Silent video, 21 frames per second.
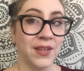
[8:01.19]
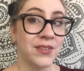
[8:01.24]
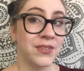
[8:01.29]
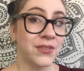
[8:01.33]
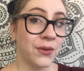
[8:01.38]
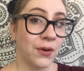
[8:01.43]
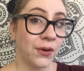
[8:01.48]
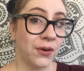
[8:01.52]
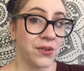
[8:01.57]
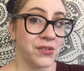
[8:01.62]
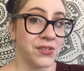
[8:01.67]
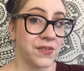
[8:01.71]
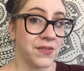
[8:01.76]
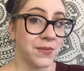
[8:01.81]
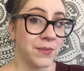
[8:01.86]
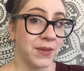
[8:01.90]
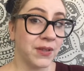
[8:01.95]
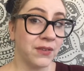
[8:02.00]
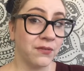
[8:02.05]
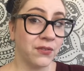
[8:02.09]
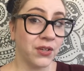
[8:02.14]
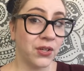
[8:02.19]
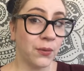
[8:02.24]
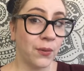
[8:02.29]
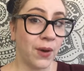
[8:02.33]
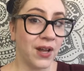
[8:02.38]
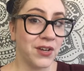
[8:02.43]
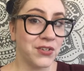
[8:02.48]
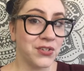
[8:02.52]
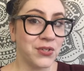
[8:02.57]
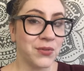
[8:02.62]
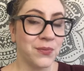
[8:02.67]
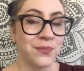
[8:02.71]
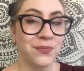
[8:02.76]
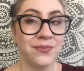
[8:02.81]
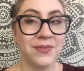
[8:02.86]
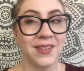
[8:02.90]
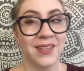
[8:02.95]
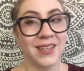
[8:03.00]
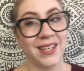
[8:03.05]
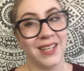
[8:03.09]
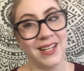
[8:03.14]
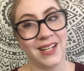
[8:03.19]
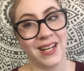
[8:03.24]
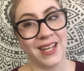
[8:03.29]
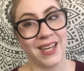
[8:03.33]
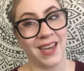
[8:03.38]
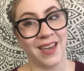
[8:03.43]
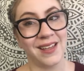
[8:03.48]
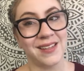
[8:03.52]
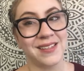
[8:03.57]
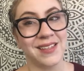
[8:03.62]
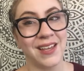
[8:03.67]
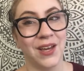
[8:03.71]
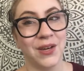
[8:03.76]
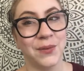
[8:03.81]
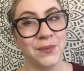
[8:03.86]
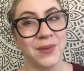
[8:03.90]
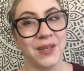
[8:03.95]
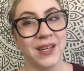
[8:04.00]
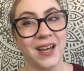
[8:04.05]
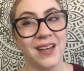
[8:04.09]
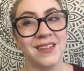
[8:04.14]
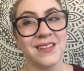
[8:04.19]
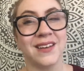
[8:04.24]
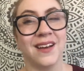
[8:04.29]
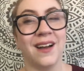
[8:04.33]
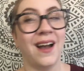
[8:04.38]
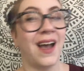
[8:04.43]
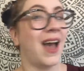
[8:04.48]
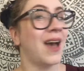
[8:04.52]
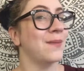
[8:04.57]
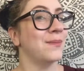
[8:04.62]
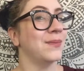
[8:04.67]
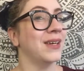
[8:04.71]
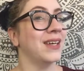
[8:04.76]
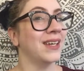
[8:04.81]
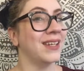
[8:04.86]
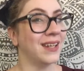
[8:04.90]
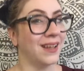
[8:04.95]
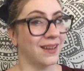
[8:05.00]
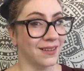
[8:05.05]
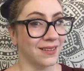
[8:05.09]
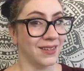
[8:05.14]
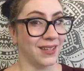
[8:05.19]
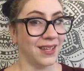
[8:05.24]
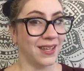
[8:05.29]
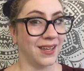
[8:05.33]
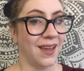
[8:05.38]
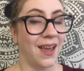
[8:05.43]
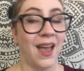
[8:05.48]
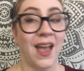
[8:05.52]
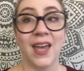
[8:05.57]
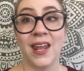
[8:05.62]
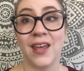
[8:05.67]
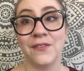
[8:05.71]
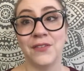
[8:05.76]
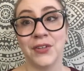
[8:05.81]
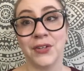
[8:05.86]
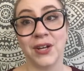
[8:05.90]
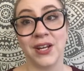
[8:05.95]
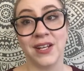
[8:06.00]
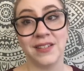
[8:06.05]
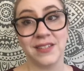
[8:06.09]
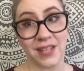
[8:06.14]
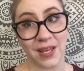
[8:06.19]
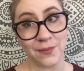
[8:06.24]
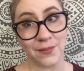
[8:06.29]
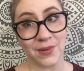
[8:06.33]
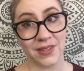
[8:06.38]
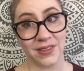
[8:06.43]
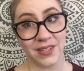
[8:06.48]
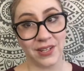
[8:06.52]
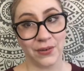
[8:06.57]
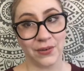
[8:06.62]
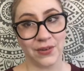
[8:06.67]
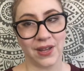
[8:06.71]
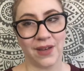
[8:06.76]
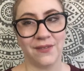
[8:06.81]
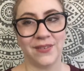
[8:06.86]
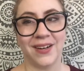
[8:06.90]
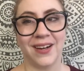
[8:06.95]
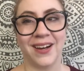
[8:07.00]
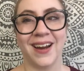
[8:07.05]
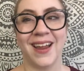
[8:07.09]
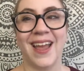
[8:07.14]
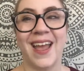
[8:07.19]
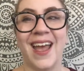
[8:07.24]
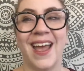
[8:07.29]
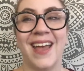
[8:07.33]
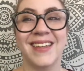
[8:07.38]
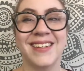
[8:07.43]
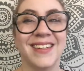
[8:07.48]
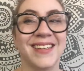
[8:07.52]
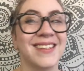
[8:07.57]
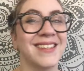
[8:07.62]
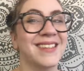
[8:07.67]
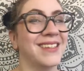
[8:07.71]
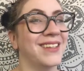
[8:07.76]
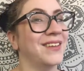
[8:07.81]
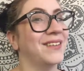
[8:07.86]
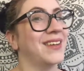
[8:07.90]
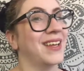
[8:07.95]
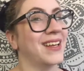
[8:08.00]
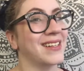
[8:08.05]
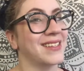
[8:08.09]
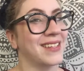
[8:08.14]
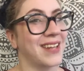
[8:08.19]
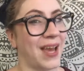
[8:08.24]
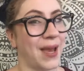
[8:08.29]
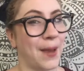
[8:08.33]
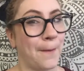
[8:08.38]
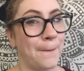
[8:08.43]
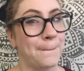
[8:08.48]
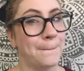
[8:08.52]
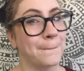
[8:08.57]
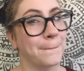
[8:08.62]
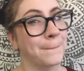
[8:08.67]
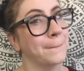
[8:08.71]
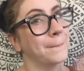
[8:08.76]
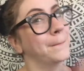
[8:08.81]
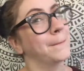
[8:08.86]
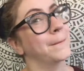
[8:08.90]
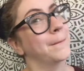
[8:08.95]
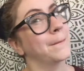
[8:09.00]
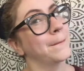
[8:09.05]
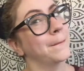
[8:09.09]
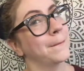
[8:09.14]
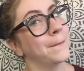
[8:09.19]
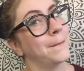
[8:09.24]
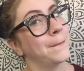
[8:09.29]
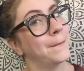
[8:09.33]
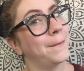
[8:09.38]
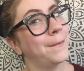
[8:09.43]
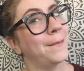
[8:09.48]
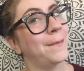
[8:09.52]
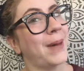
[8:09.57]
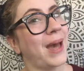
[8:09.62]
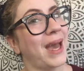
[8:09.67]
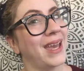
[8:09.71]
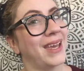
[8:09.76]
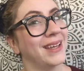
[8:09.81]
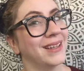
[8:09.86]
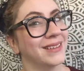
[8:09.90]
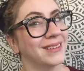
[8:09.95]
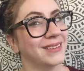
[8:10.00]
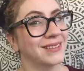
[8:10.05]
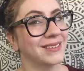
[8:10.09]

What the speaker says: So always have something free to watch. In any case, I hope you guys are all happy and healthy. Have a great day, month, year, whatever. And I'll see you next time. Bye.